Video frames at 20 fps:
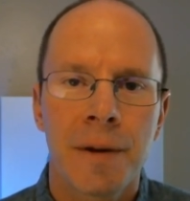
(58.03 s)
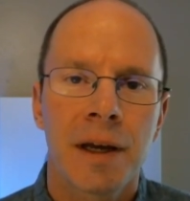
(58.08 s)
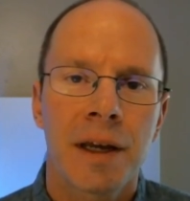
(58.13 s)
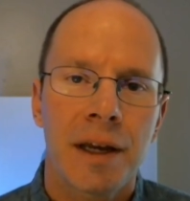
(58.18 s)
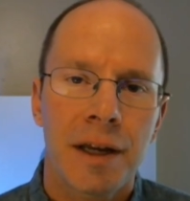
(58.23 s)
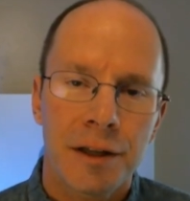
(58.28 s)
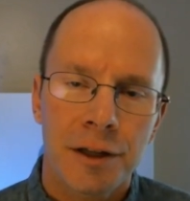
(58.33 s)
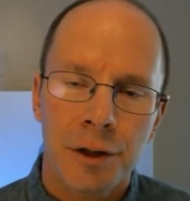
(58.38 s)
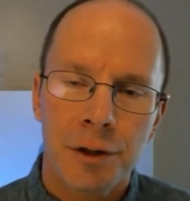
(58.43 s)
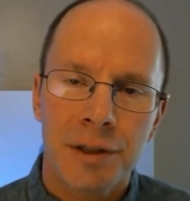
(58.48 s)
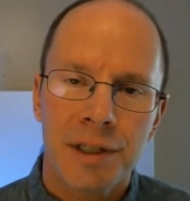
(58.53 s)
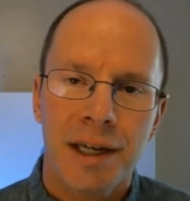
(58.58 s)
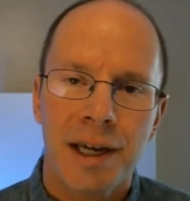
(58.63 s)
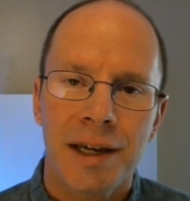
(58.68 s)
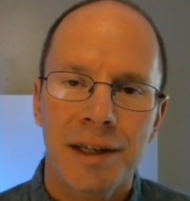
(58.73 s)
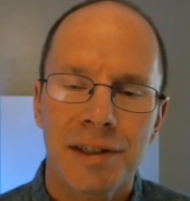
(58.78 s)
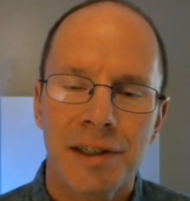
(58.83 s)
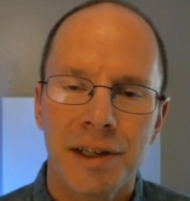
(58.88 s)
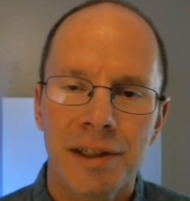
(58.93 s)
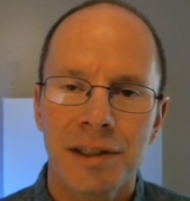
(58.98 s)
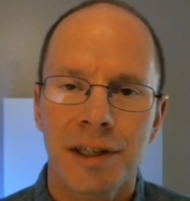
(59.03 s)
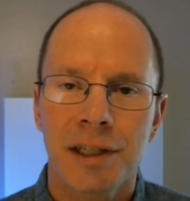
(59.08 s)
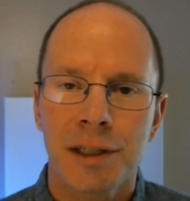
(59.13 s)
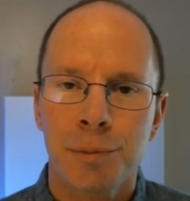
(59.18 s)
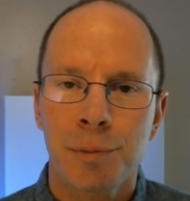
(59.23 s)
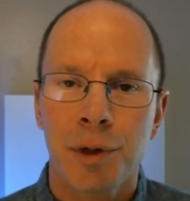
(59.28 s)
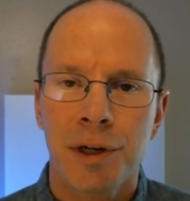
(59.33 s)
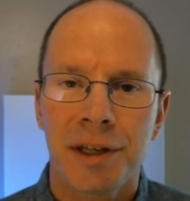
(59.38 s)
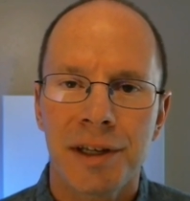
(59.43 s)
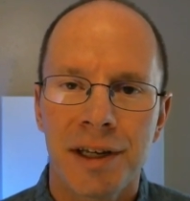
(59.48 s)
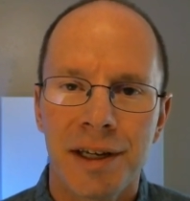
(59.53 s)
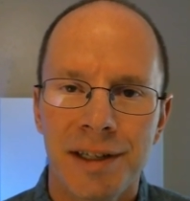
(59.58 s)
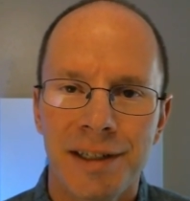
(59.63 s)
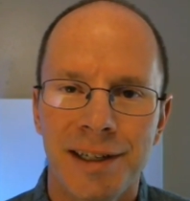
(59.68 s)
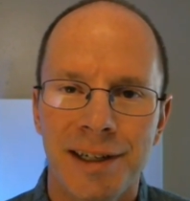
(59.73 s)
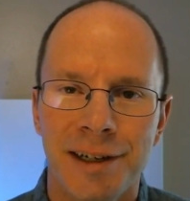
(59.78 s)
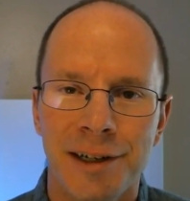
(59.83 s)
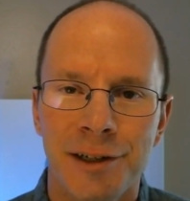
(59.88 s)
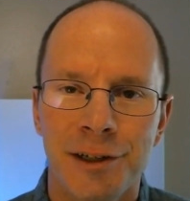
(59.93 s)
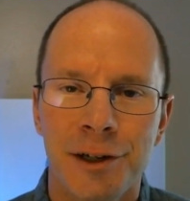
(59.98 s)
In those cases, it's pretty
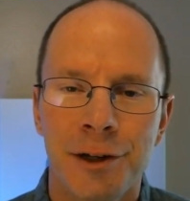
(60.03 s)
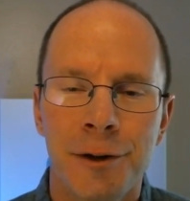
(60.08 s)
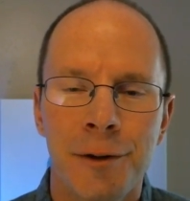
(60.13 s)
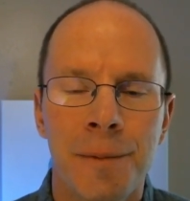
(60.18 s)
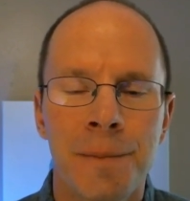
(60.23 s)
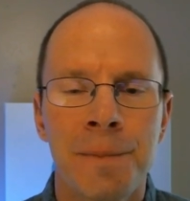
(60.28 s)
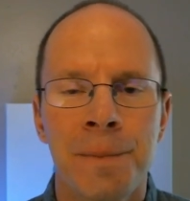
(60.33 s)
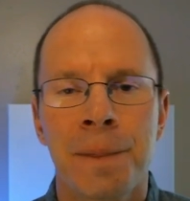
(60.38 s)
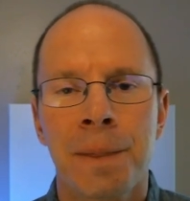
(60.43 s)
easy to do.